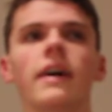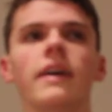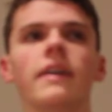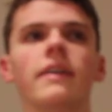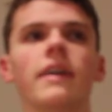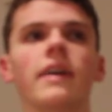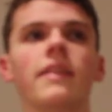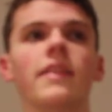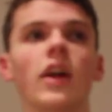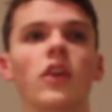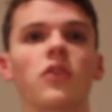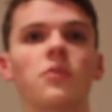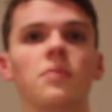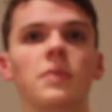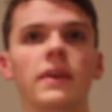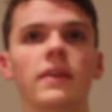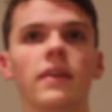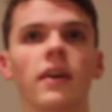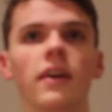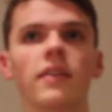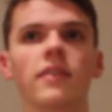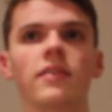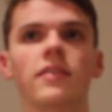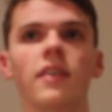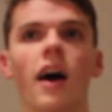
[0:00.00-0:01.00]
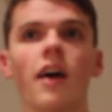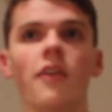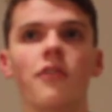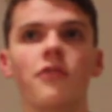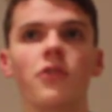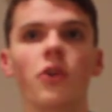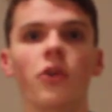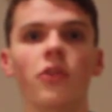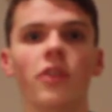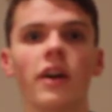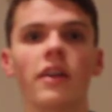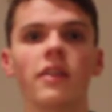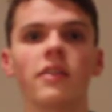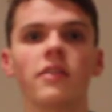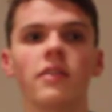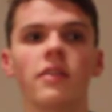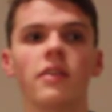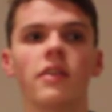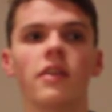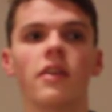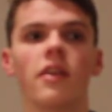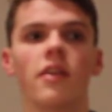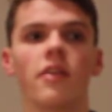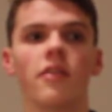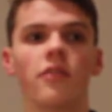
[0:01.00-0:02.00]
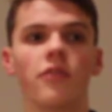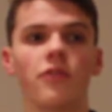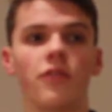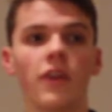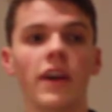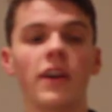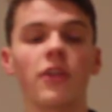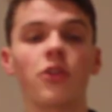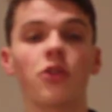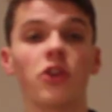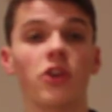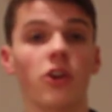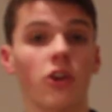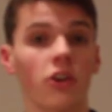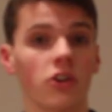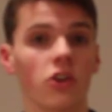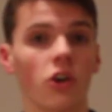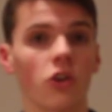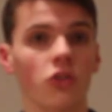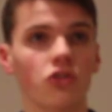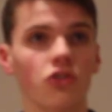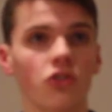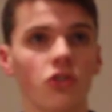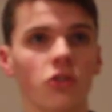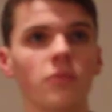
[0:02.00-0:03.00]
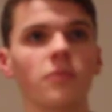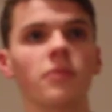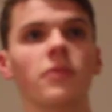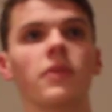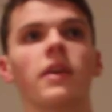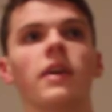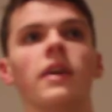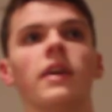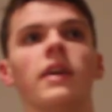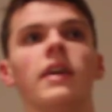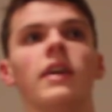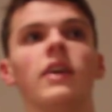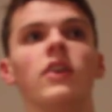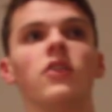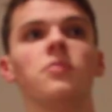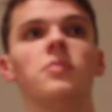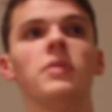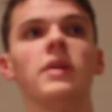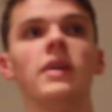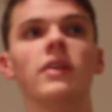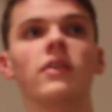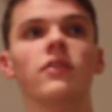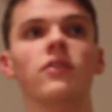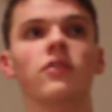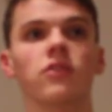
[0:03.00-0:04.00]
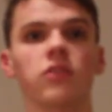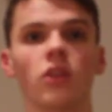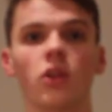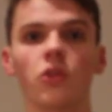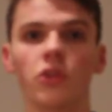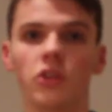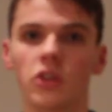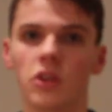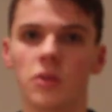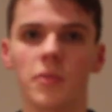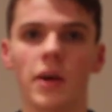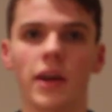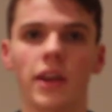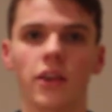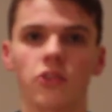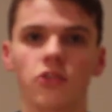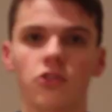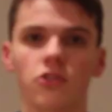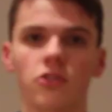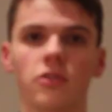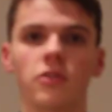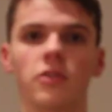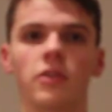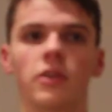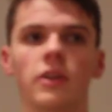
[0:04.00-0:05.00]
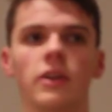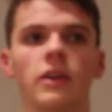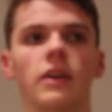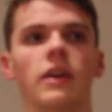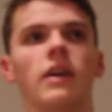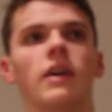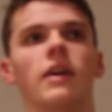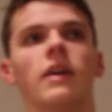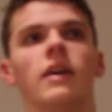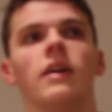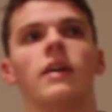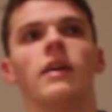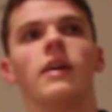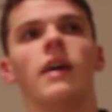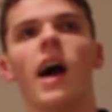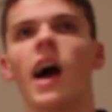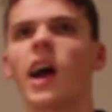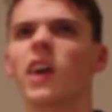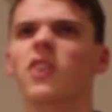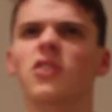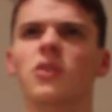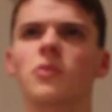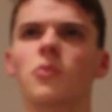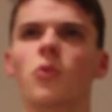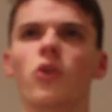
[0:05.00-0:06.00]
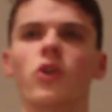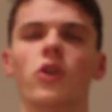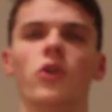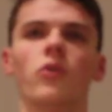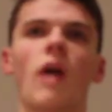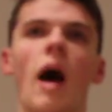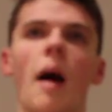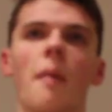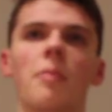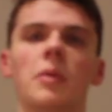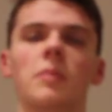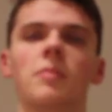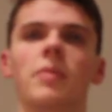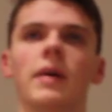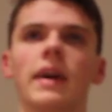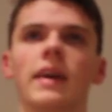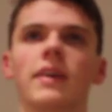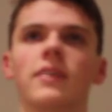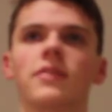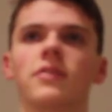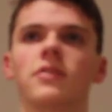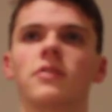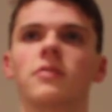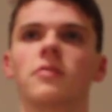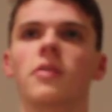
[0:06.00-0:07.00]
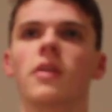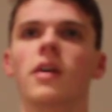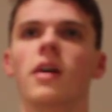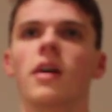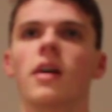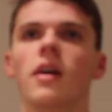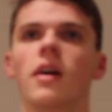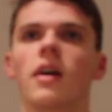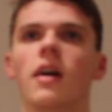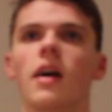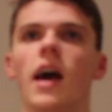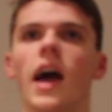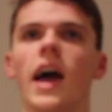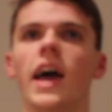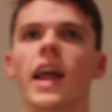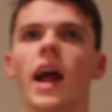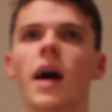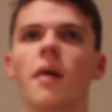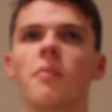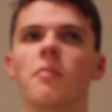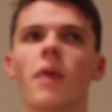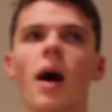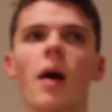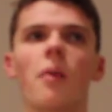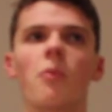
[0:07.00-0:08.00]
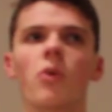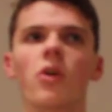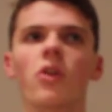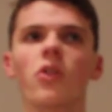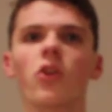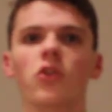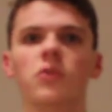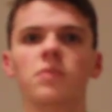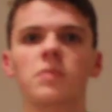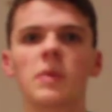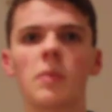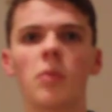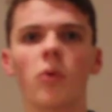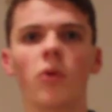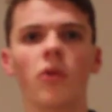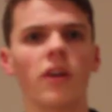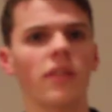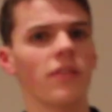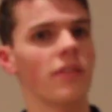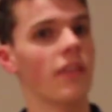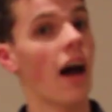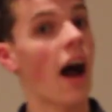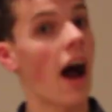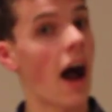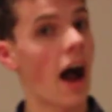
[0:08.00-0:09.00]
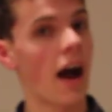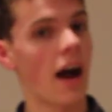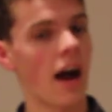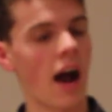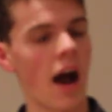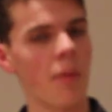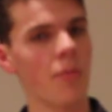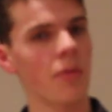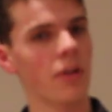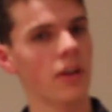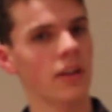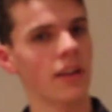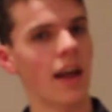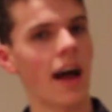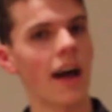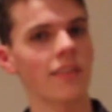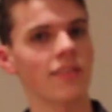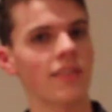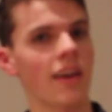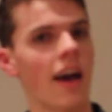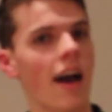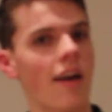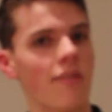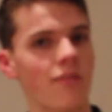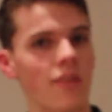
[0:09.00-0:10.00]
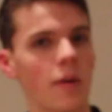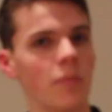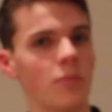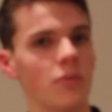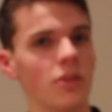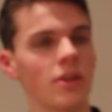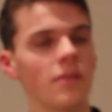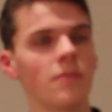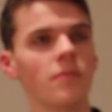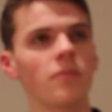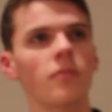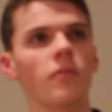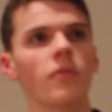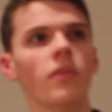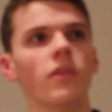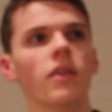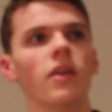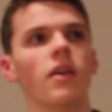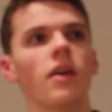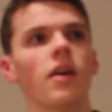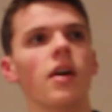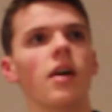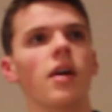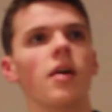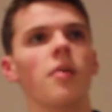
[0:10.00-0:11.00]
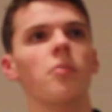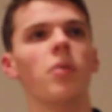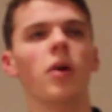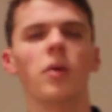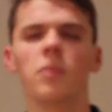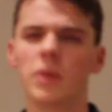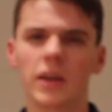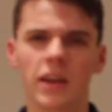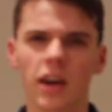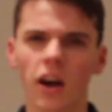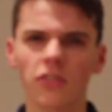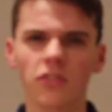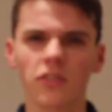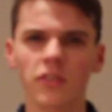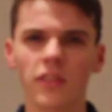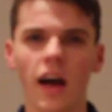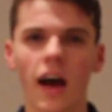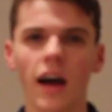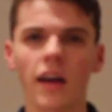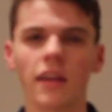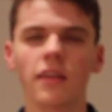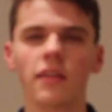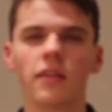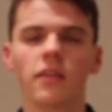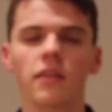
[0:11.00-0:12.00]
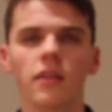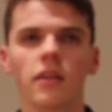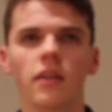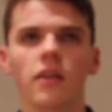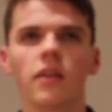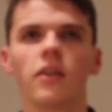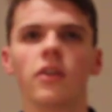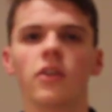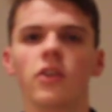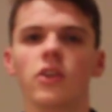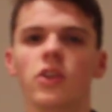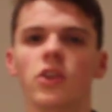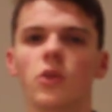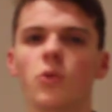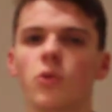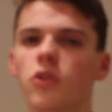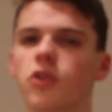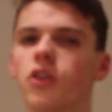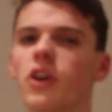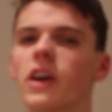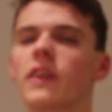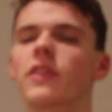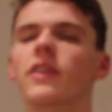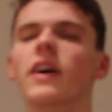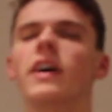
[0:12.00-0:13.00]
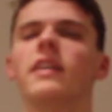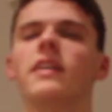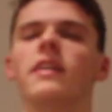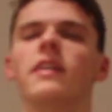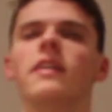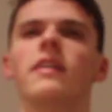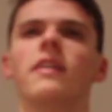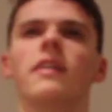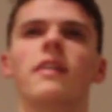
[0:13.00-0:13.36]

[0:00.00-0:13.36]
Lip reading: And that's because I feel that faith in our culture is being slowly diminished, actually more at a rapid pace. And I'm one of those people that I'm the glass half empty, but because of that, you would think that